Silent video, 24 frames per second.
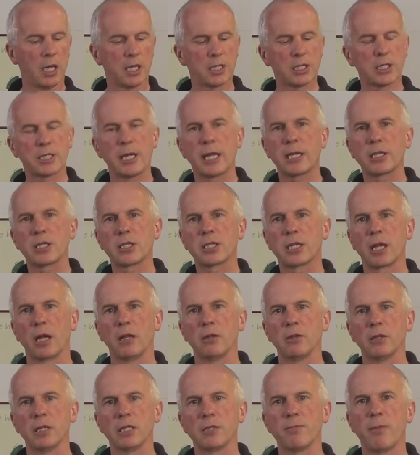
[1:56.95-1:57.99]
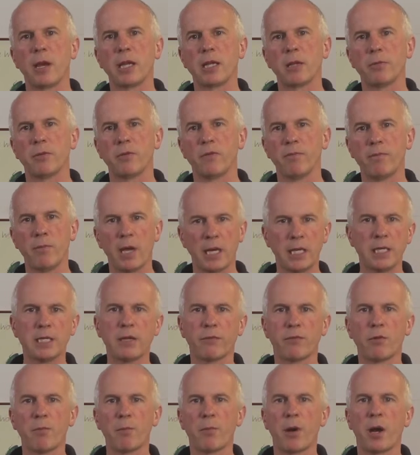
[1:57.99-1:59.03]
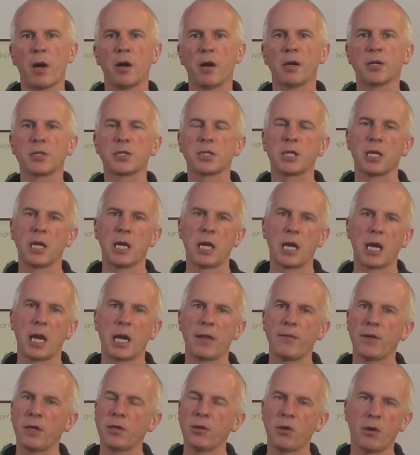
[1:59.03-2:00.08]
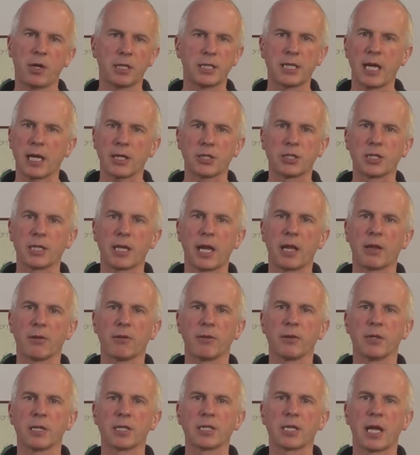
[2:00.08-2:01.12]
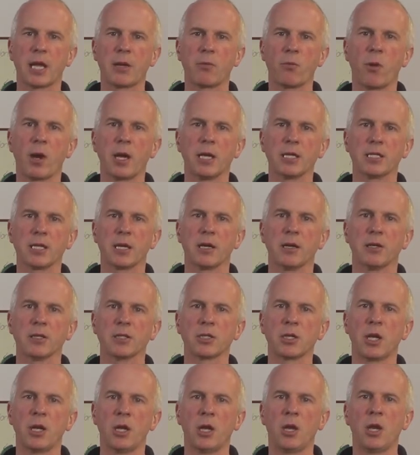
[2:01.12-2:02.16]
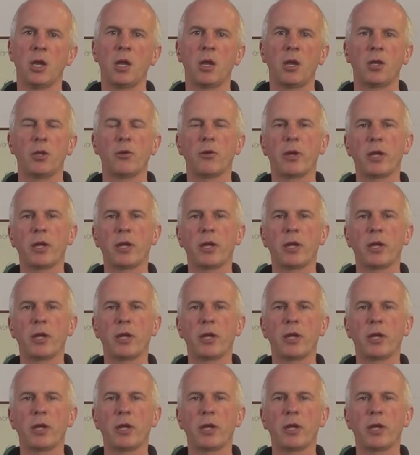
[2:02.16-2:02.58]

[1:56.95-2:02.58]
a snake's skull is made up of many different parts, and they're not attached together in the same way as ours. You'll